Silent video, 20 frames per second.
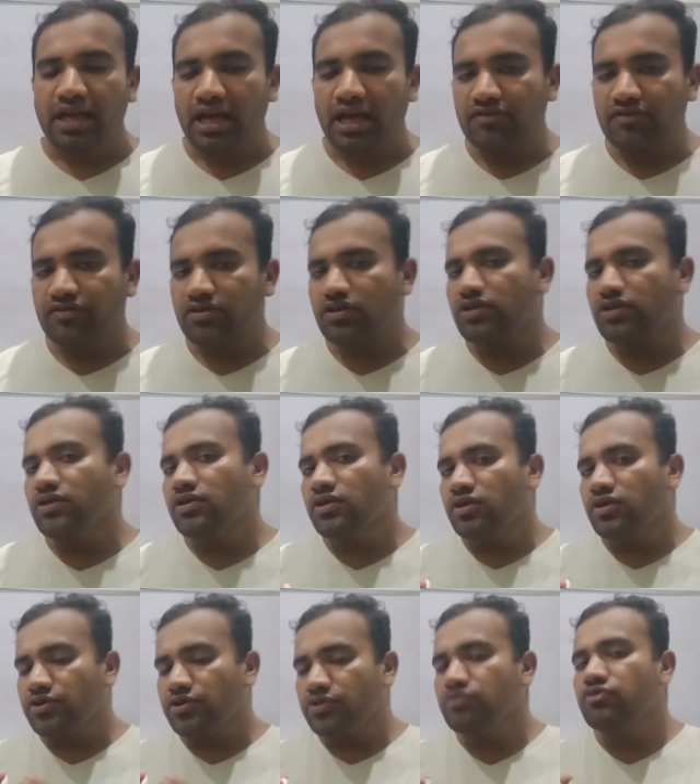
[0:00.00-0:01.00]
As
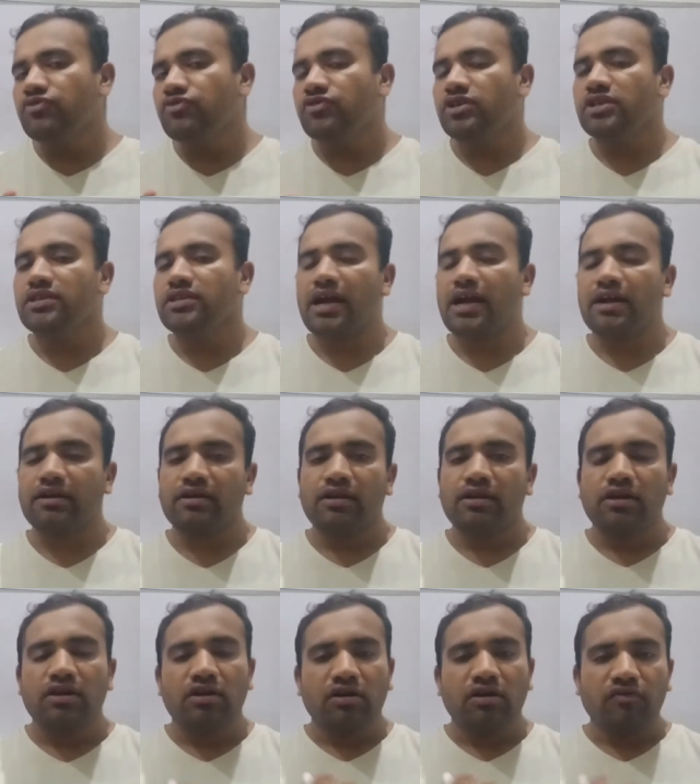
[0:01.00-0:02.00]
you see that
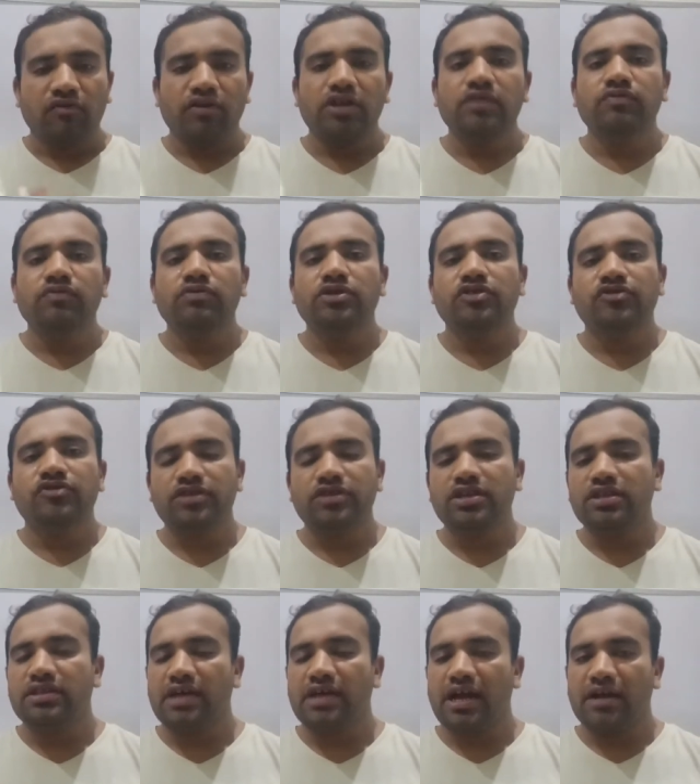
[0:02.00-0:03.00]
when we
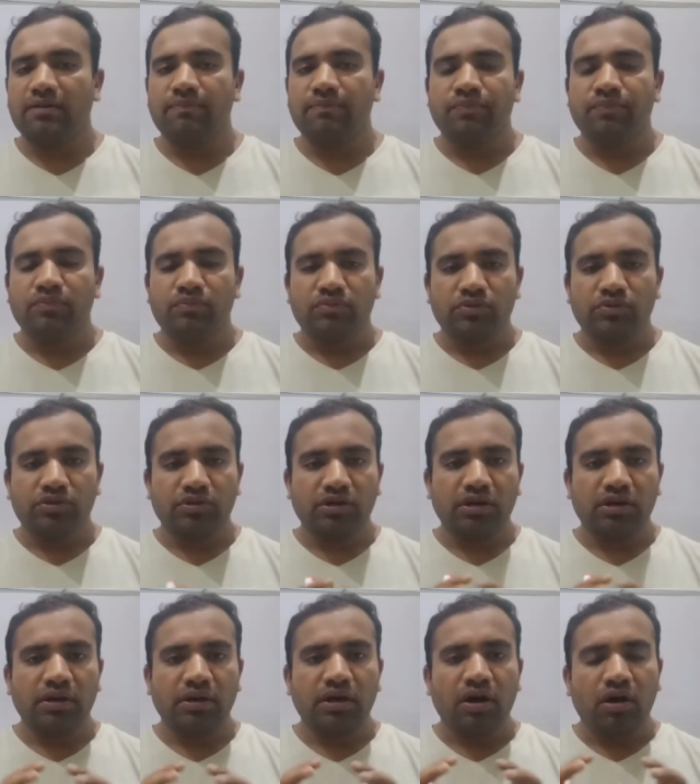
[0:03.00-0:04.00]
see that
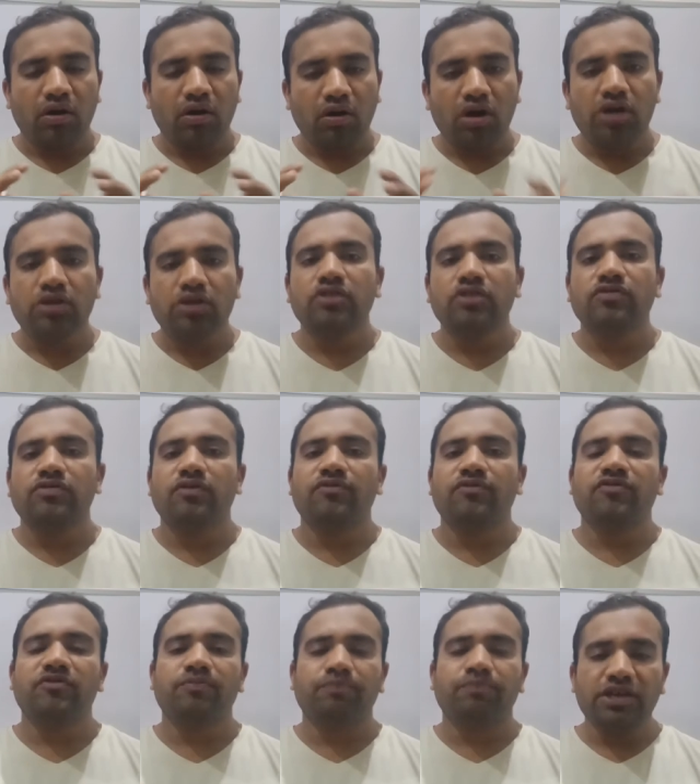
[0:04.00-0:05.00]
the organs
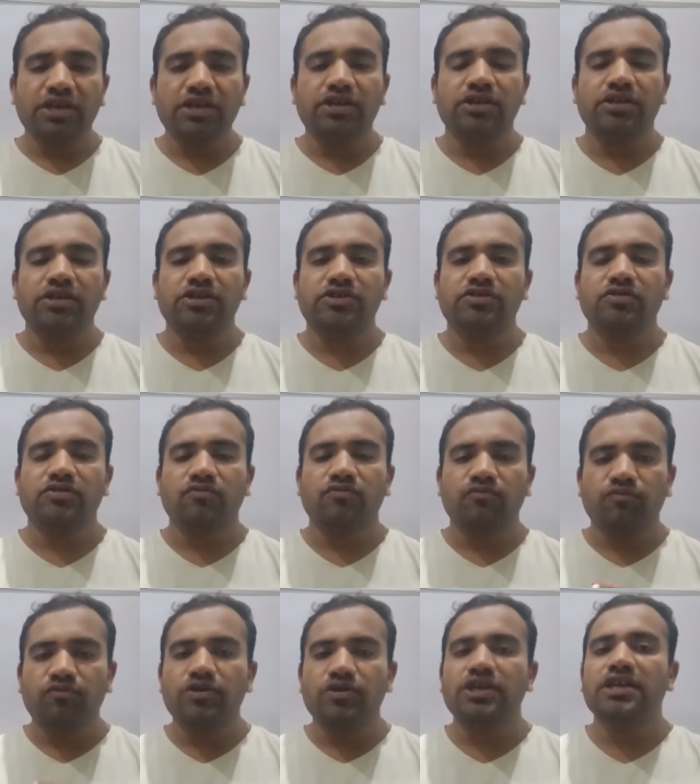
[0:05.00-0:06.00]
of speech,
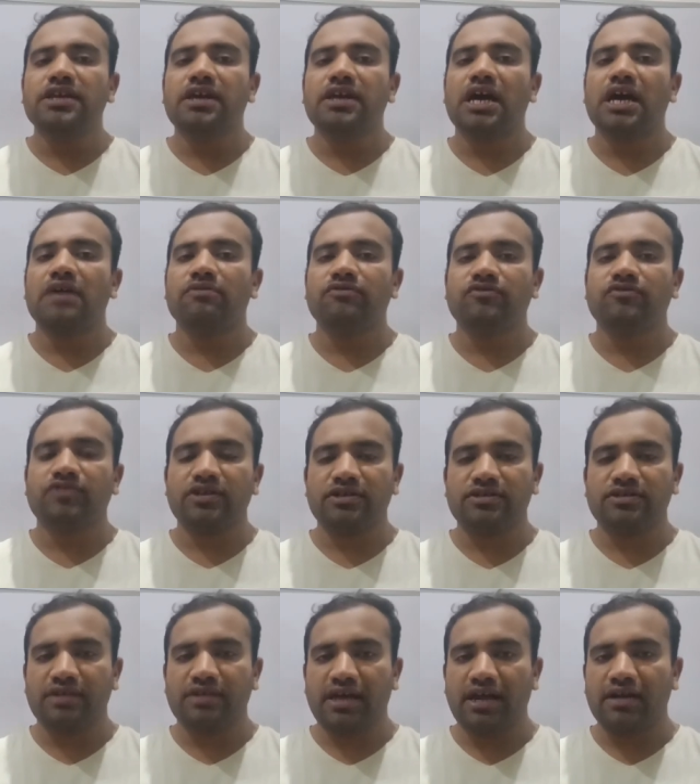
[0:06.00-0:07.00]
we have
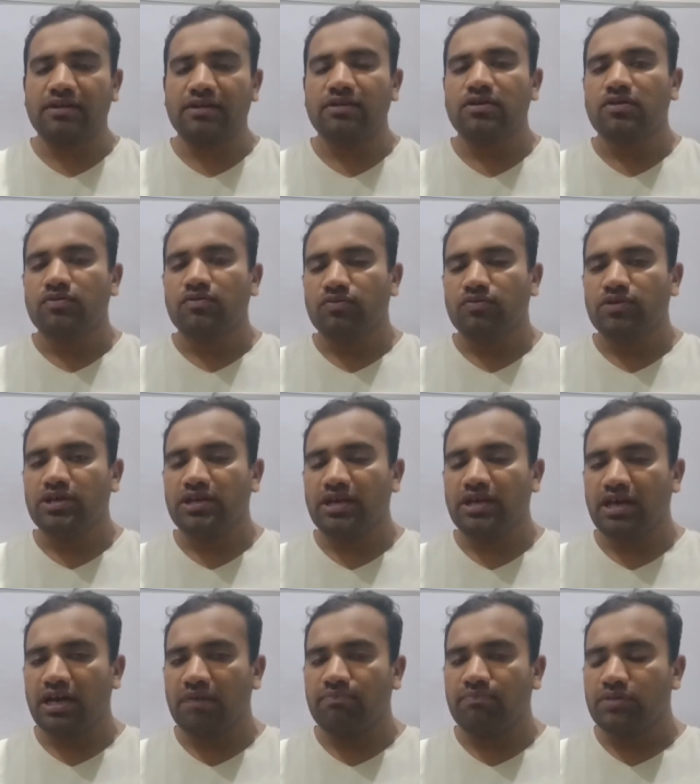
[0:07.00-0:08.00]
said that we
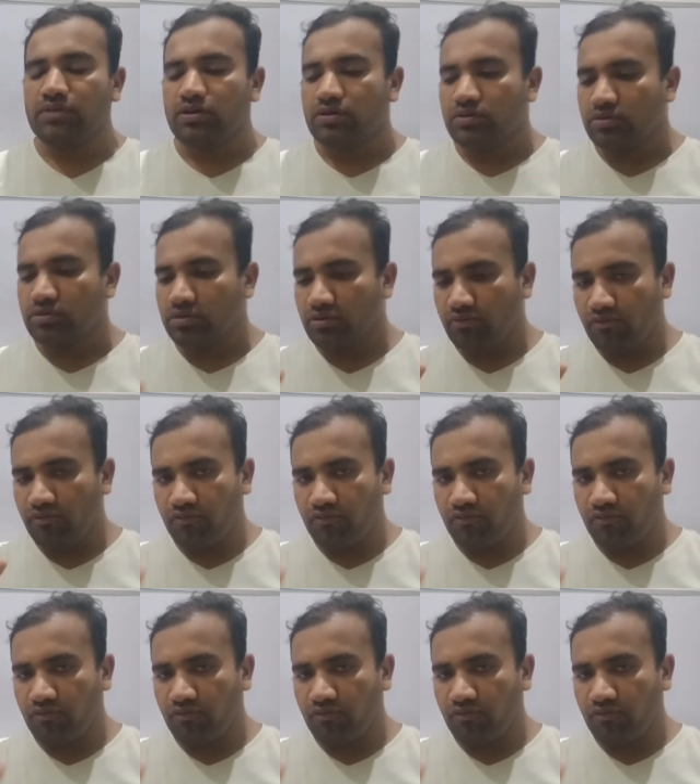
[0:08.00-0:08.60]
have the